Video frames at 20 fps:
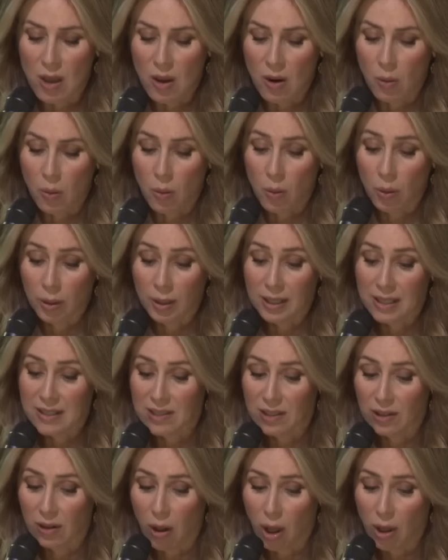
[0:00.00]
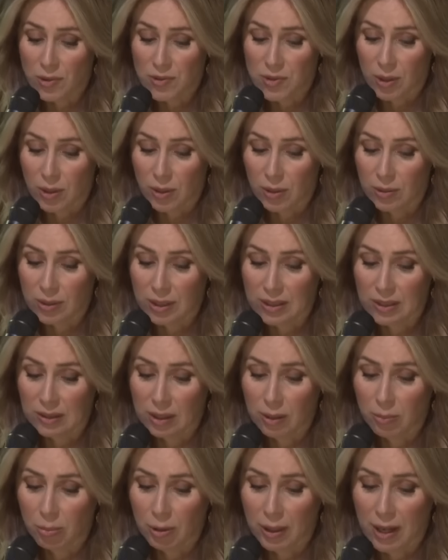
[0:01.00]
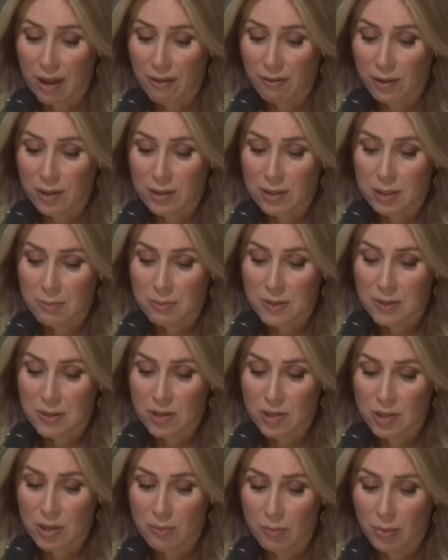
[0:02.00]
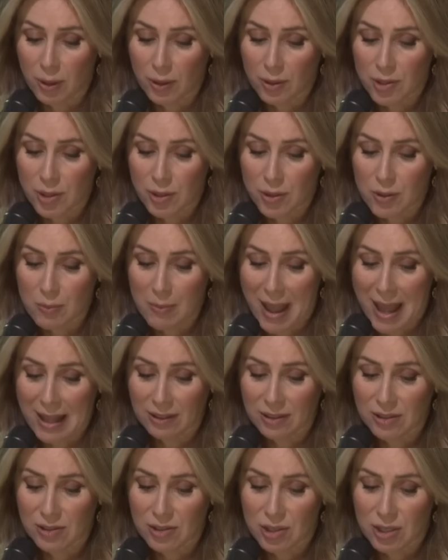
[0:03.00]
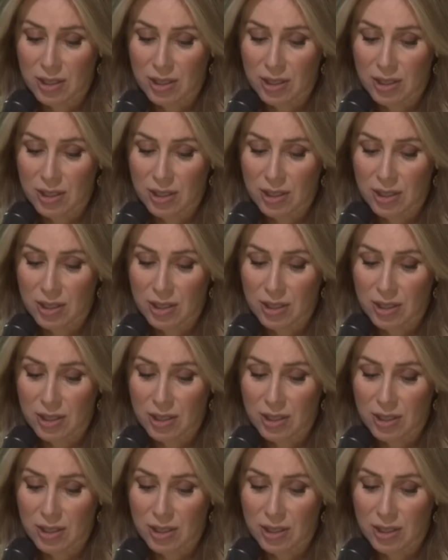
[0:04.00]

or is it also a deliberate effort to position Berkshire's balance sheet